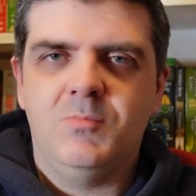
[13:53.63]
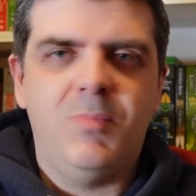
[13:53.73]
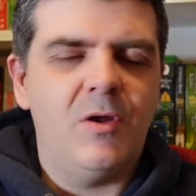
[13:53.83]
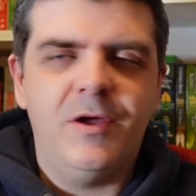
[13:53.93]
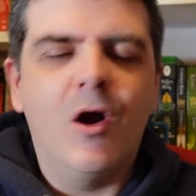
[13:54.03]

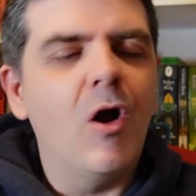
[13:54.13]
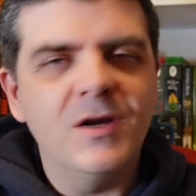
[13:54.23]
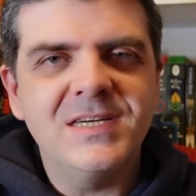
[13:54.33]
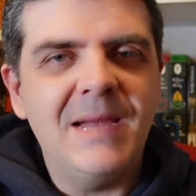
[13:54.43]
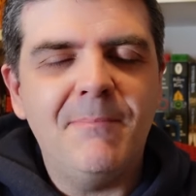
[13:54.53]

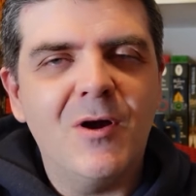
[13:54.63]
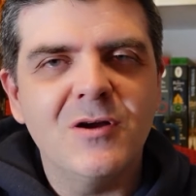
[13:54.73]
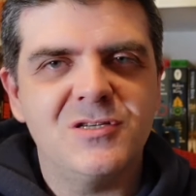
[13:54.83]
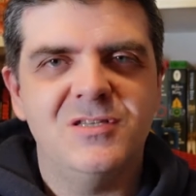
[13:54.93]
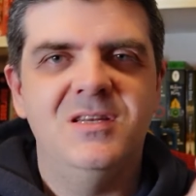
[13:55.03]
bodyguard type
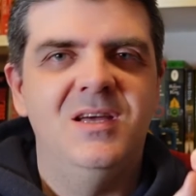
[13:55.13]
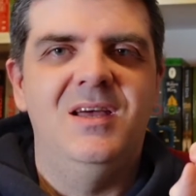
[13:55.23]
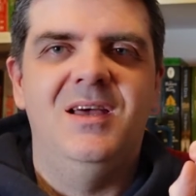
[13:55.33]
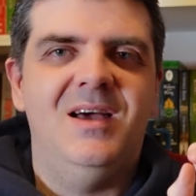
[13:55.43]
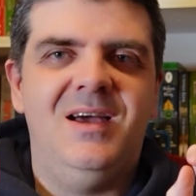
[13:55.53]
person
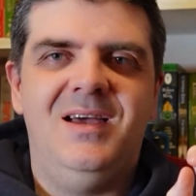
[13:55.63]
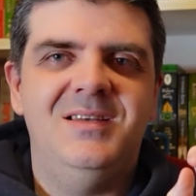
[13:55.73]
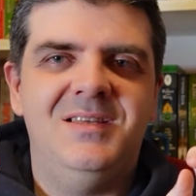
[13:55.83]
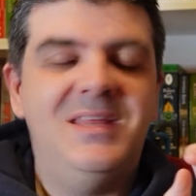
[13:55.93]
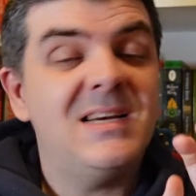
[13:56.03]

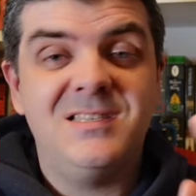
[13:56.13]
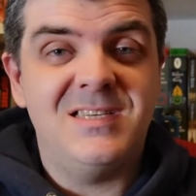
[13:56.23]
and the action